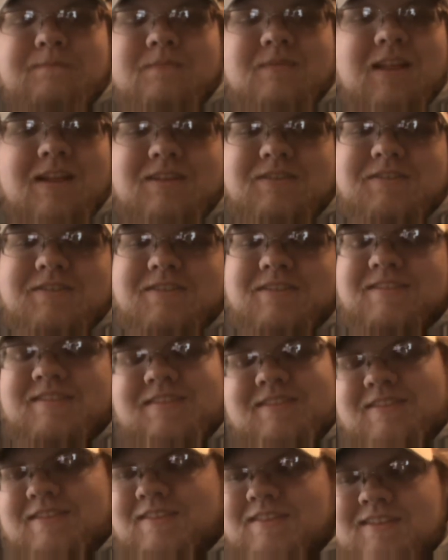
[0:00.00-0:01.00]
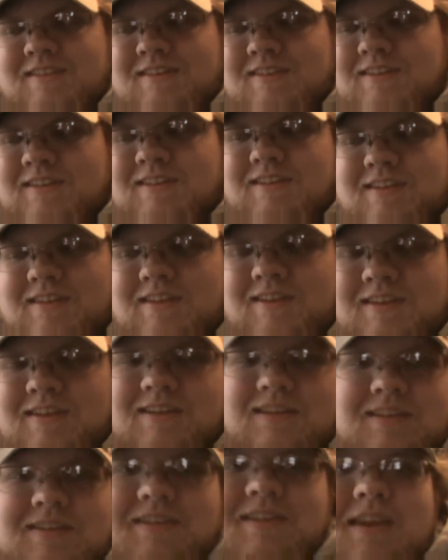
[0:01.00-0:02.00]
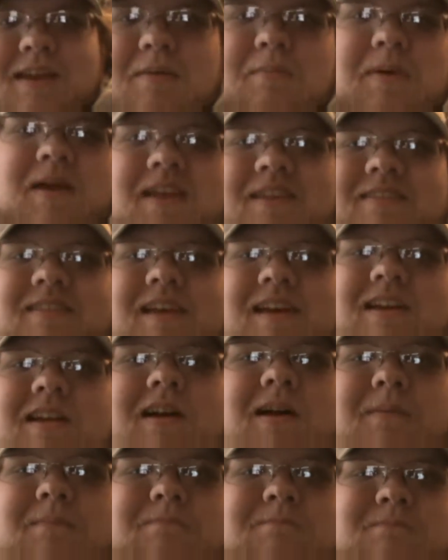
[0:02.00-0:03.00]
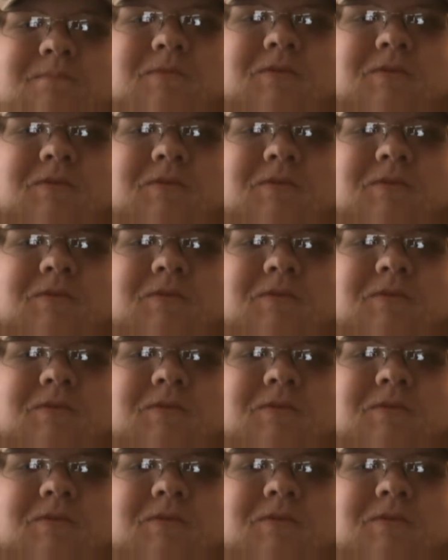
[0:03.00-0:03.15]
That's just, can't pass that up.